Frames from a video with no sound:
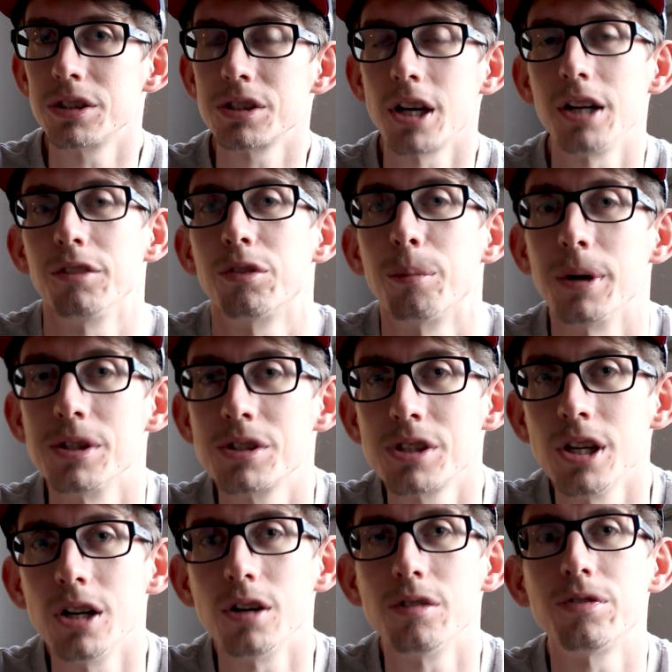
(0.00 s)
exciting for
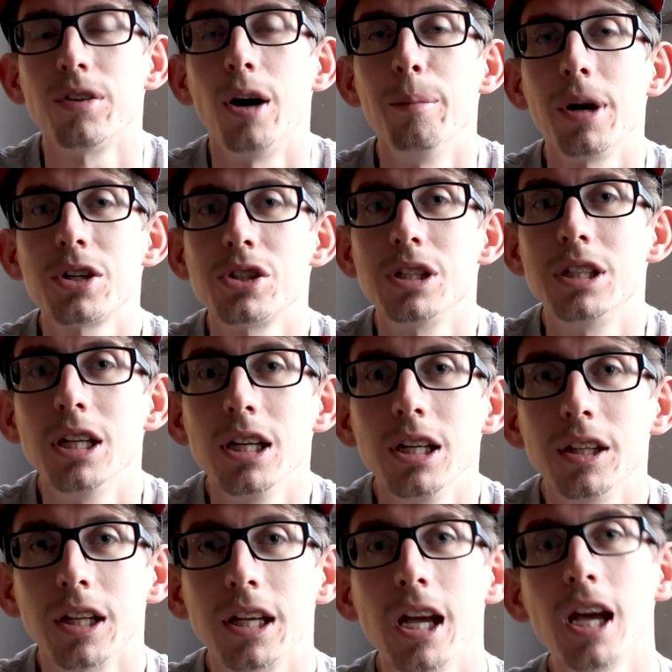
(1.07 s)
myself. I'm actually
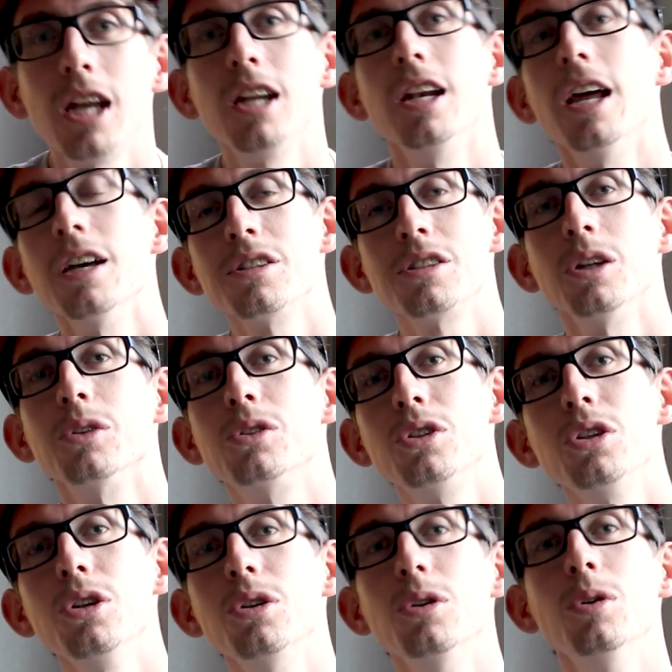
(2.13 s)
getting the Canon
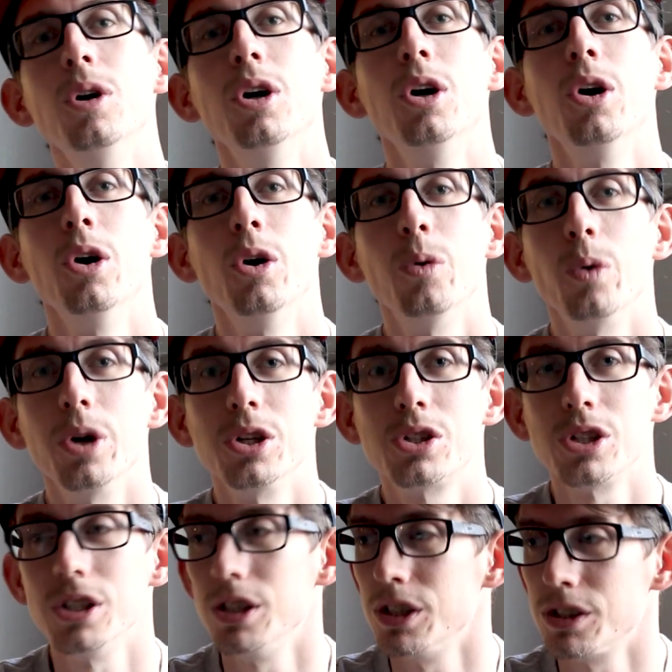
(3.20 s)
SL2,
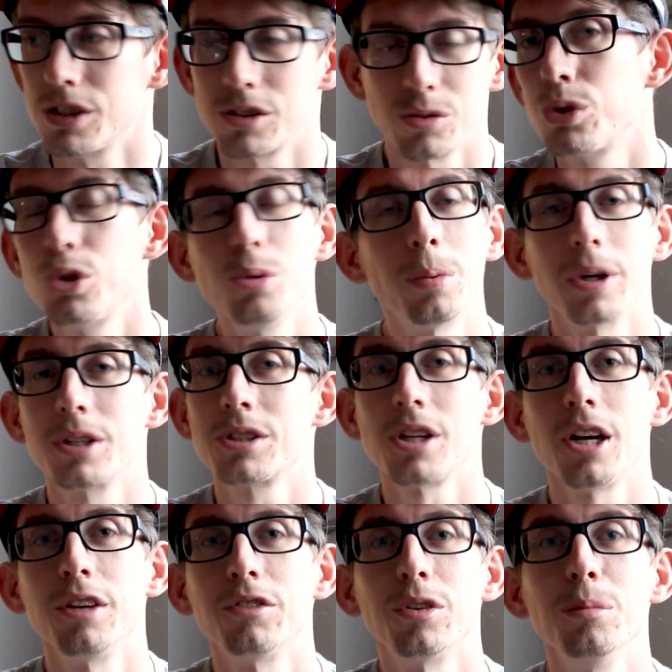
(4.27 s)
which is super
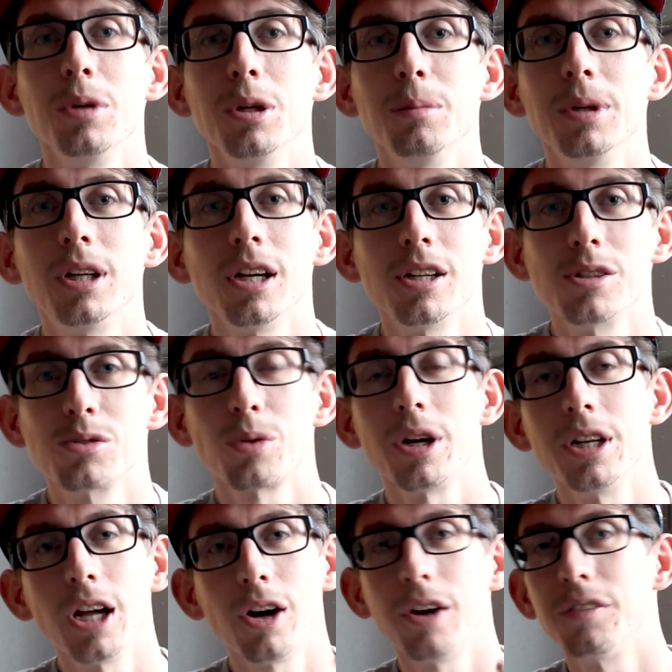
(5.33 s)
exciting for me because
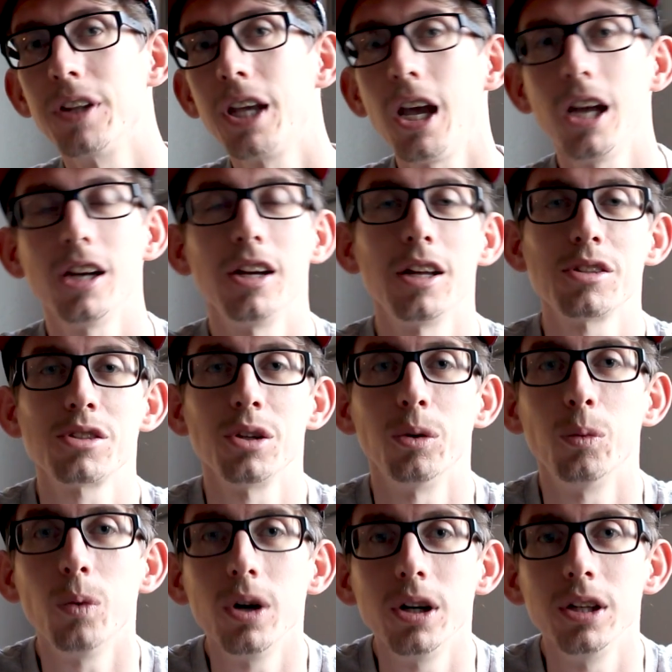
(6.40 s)
right now I have the Canon
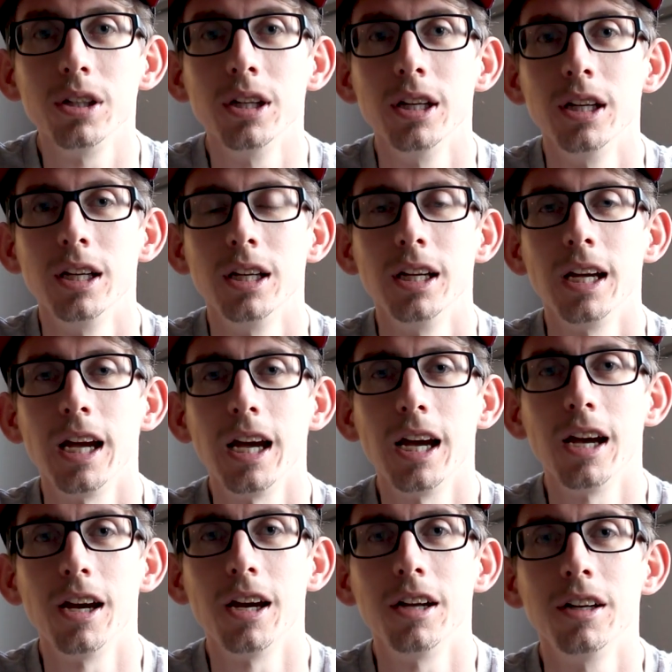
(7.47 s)
SL1,
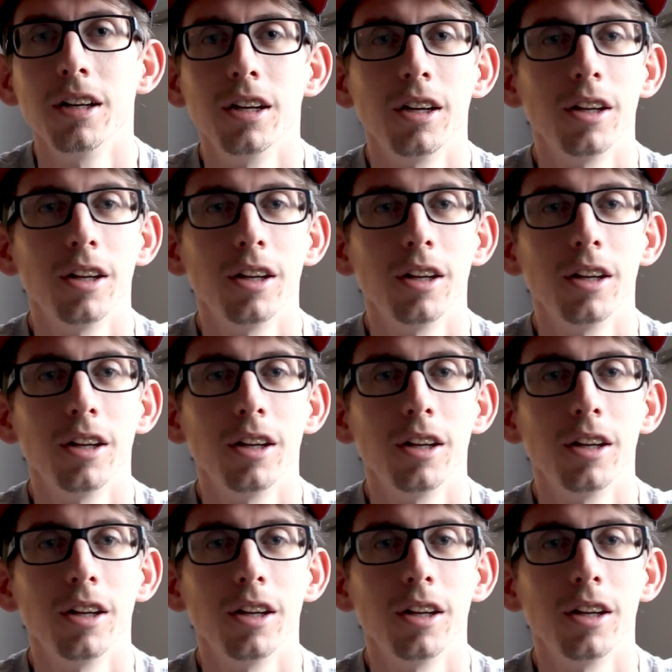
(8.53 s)
and